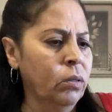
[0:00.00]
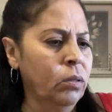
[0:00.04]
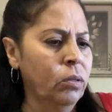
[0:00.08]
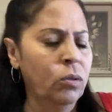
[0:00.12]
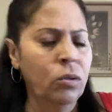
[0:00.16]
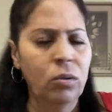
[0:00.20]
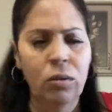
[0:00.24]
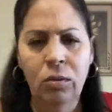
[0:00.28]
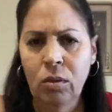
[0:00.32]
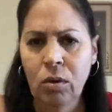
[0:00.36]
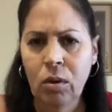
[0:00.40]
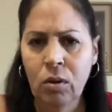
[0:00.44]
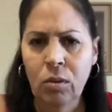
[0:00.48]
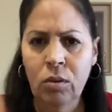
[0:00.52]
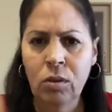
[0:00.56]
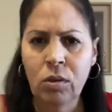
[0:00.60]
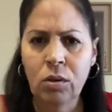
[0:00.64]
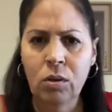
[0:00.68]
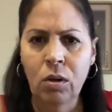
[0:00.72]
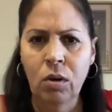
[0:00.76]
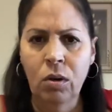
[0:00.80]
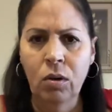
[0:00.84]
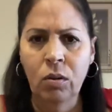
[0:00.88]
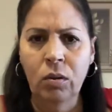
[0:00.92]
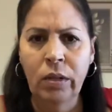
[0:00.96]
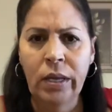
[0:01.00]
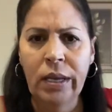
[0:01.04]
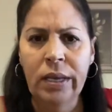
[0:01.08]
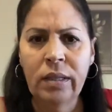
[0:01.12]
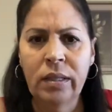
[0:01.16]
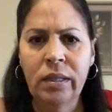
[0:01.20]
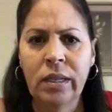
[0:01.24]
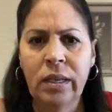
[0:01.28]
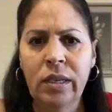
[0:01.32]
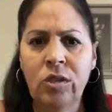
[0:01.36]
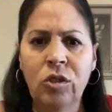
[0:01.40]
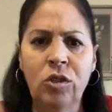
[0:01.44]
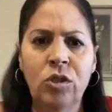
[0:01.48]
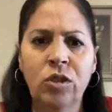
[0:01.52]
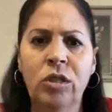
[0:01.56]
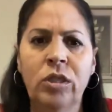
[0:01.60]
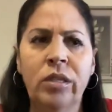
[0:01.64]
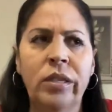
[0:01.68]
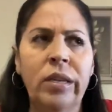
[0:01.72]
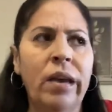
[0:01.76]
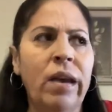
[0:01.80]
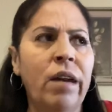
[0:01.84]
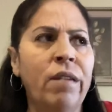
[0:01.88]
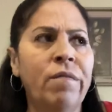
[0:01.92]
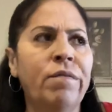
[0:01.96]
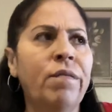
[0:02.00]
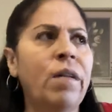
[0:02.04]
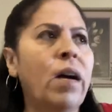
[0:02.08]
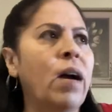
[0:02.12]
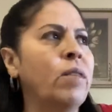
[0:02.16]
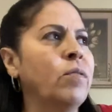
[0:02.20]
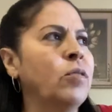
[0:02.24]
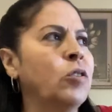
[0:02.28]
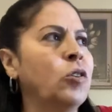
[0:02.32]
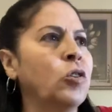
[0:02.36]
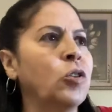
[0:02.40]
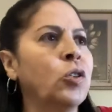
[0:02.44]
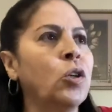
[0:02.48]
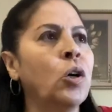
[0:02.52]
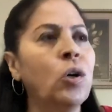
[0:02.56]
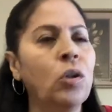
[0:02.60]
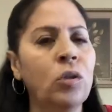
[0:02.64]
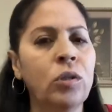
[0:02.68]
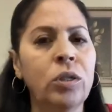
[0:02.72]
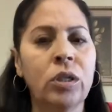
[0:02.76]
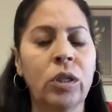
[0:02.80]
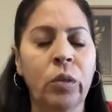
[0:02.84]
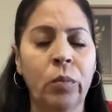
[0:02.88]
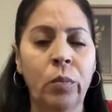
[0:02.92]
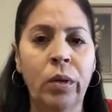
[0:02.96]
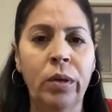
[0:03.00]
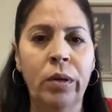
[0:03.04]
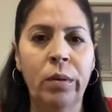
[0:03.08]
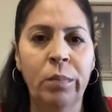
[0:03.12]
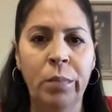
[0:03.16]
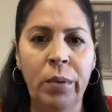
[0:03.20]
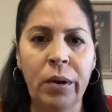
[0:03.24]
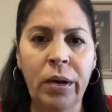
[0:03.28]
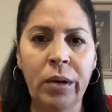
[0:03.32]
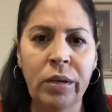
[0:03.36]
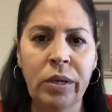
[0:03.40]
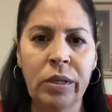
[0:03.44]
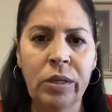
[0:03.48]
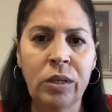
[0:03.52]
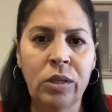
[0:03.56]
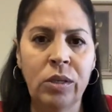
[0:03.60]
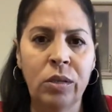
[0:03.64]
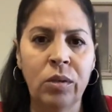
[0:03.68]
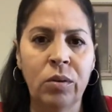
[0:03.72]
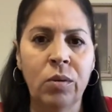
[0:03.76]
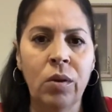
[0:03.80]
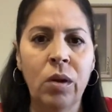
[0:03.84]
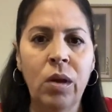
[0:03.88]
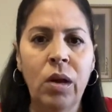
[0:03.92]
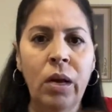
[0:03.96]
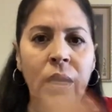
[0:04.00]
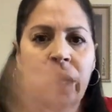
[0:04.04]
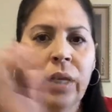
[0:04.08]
So like, let's just say at 5 years old, someone embarrassed you.